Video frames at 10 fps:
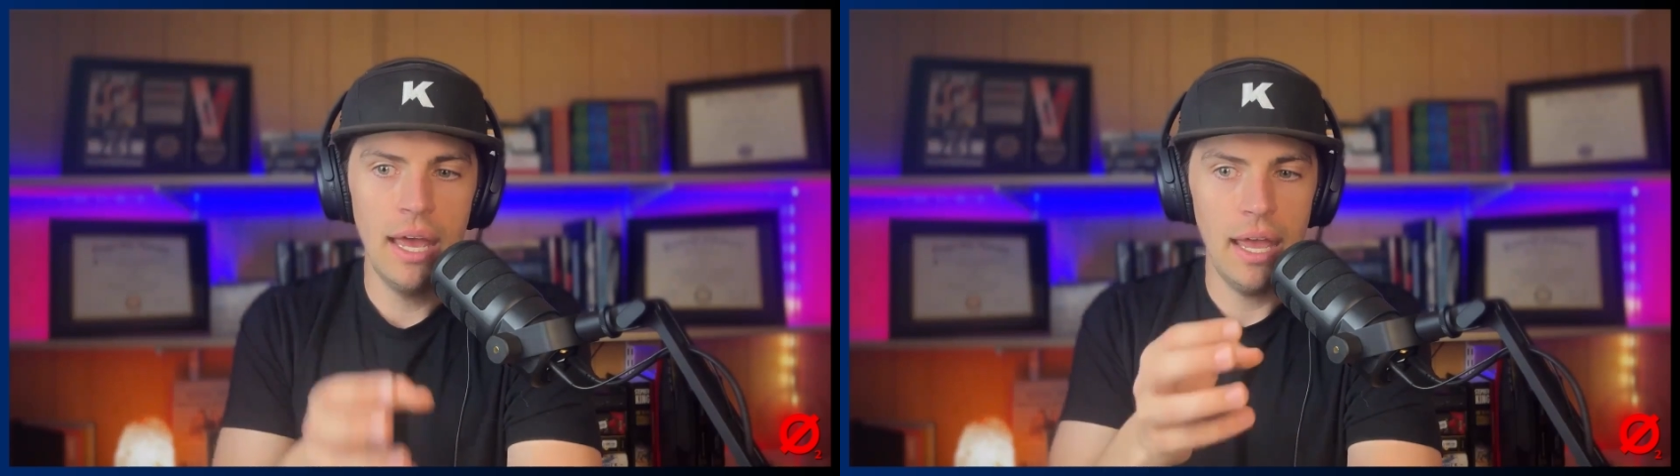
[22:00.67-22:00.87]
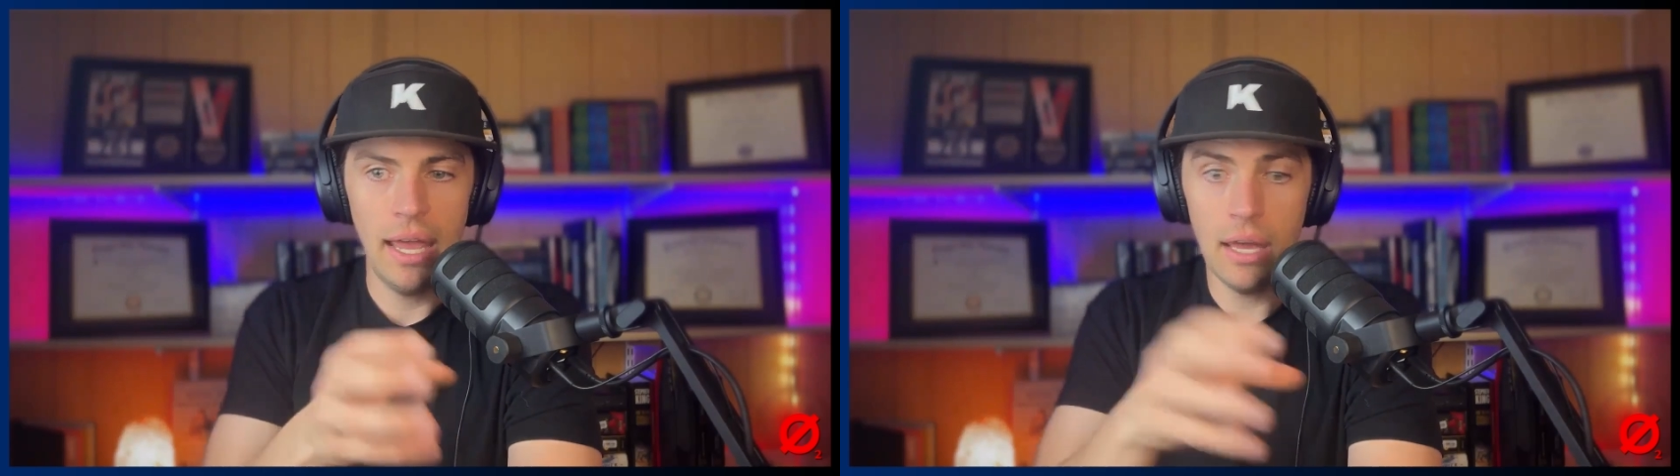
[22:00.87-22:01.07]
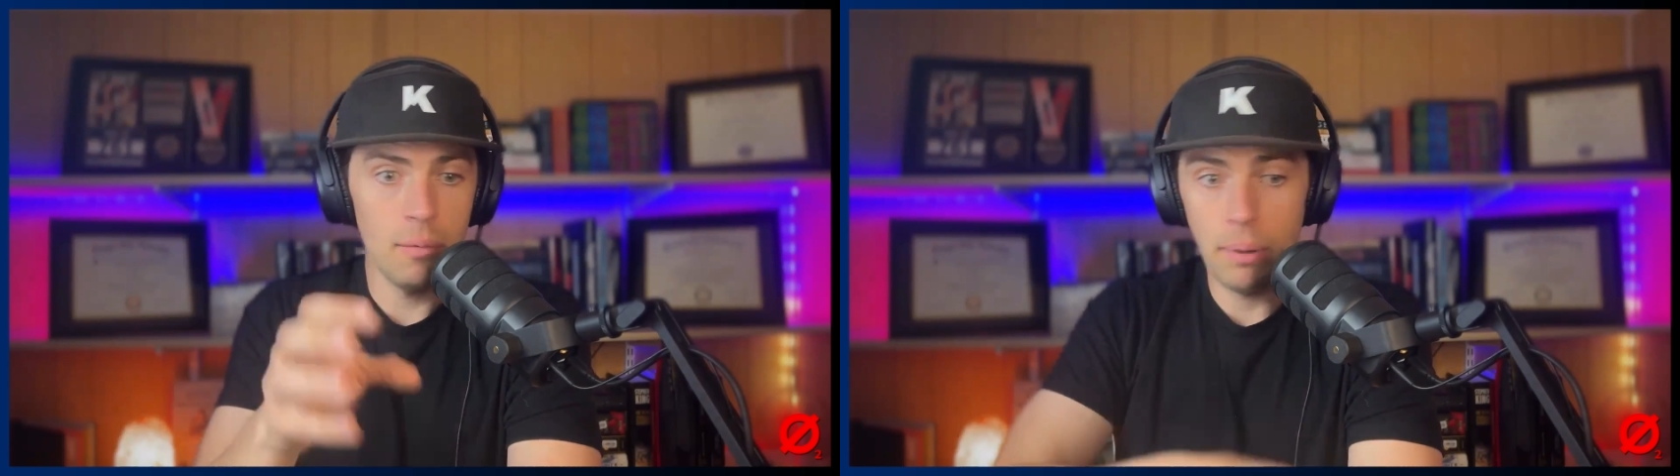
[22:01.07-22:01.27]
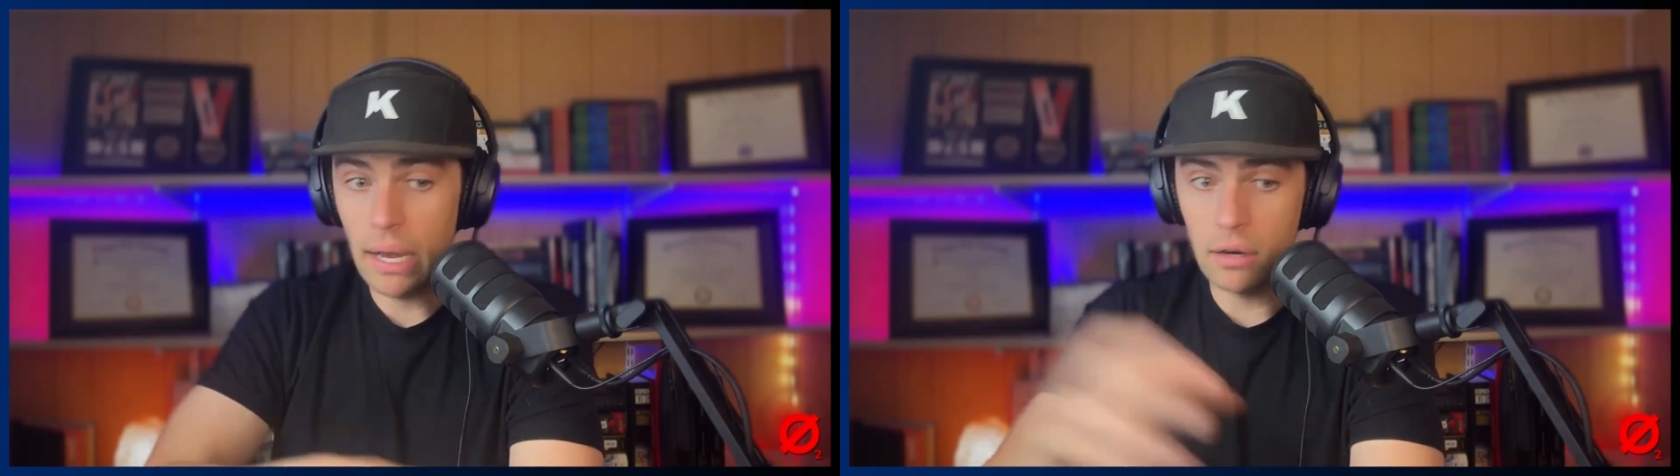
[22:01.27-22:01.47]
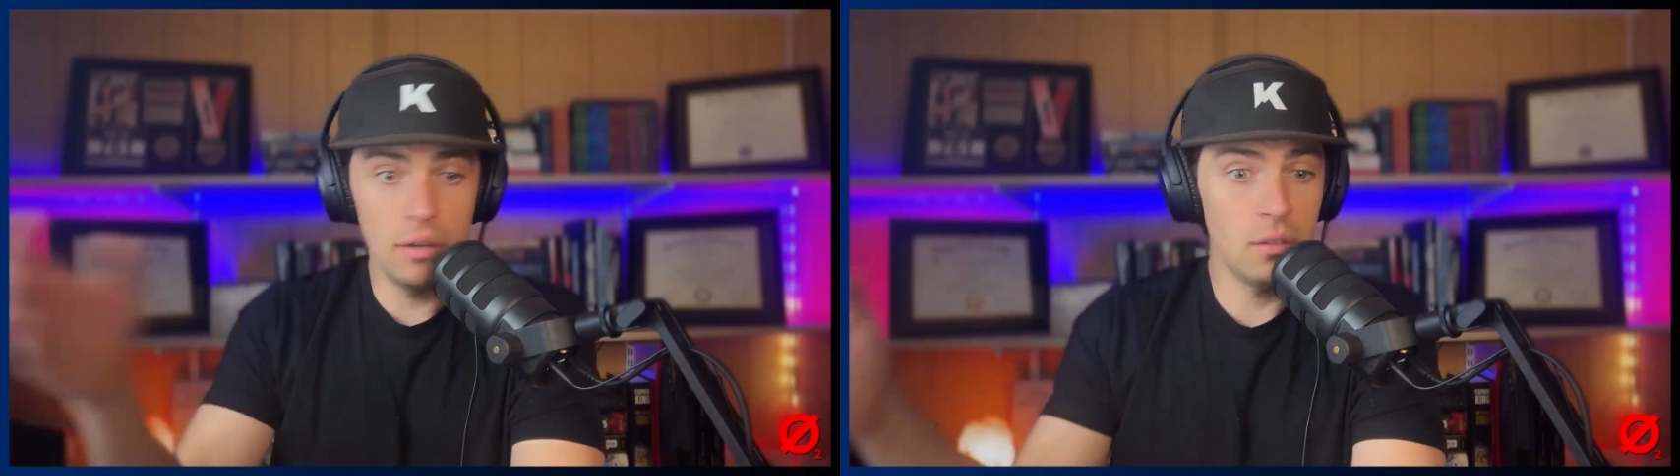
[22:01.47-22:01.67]
and
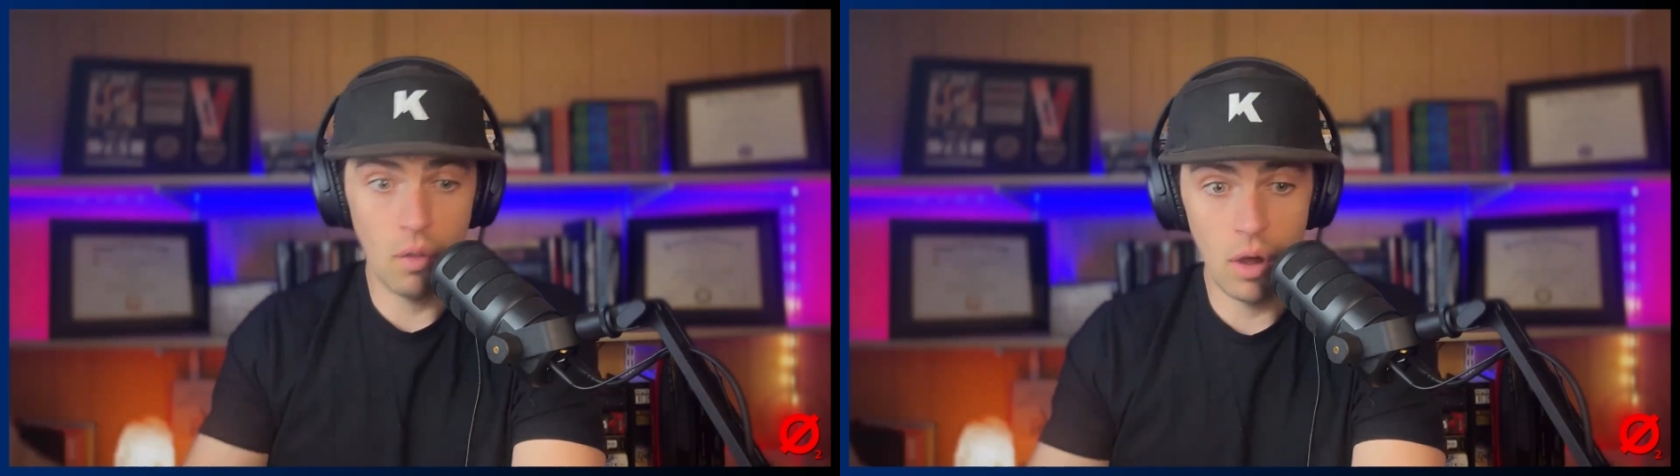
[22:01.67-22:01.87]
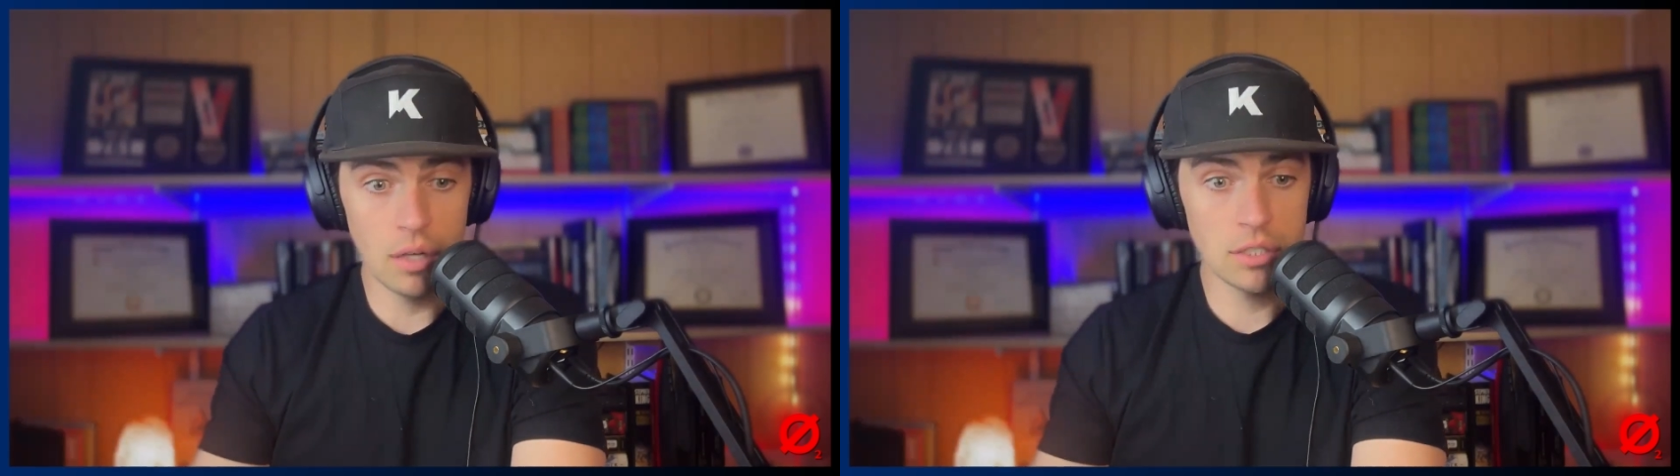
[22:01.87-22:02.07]
better in the long